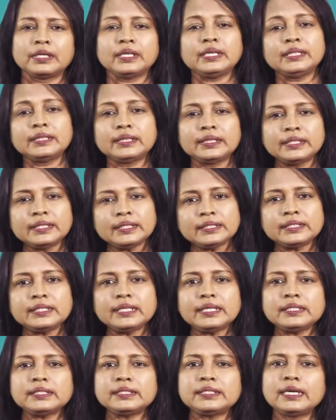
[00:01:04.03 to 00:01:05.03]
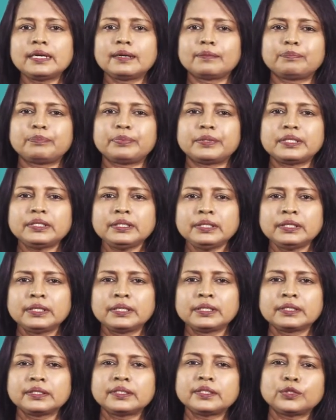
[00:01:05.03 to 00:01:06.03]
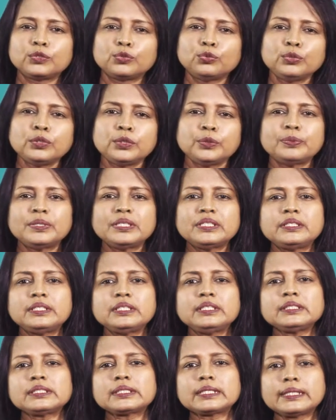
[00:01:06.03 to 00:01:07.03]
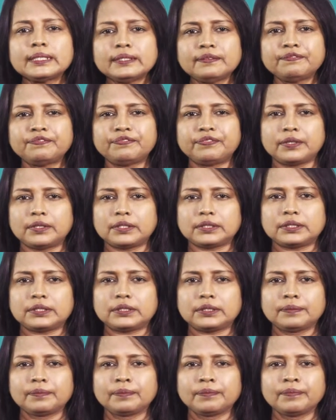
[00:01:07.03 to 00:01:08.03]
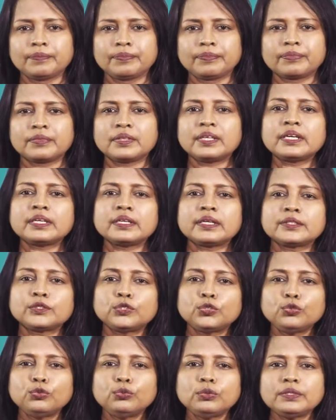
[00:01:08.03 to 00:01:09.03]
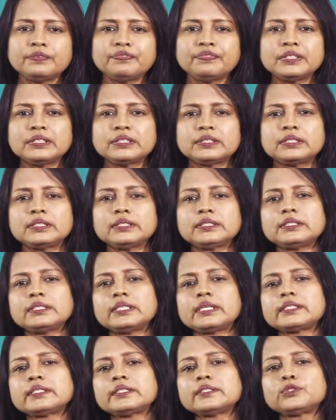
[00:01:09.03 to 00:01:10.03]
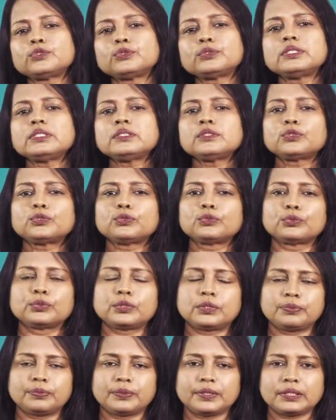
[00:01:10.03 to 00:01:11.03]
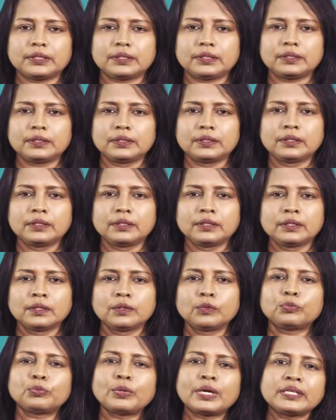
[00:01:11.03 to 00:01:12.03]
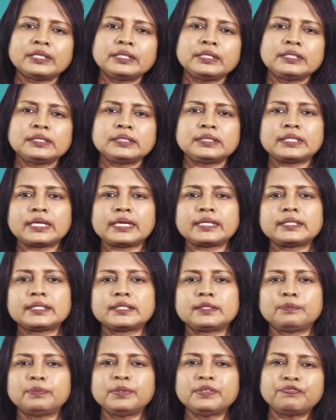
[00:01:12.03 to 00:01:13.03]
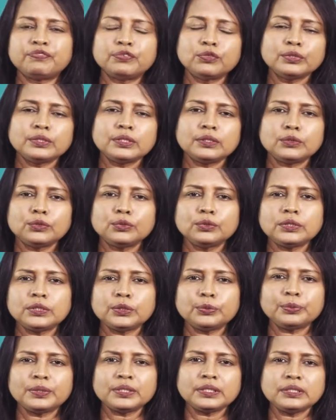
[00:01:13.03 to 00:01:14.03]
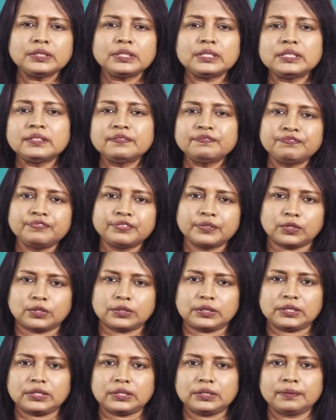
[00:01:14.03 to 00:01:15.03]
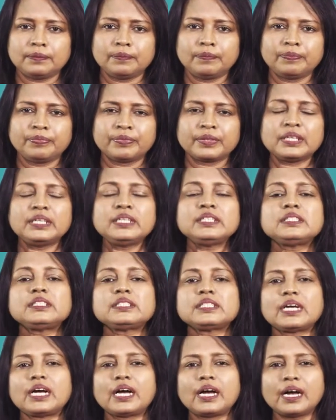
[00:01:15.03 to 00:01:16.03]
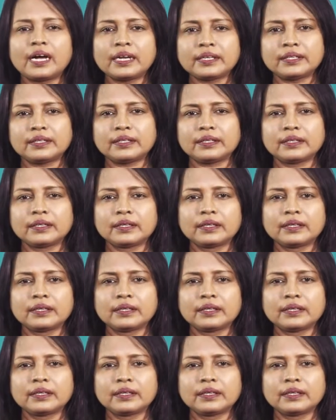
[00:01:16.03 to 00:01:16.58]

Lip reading: In this example, the root word is comfort. There are two affixes added to this root word. One is added before the root word comfort. It's un.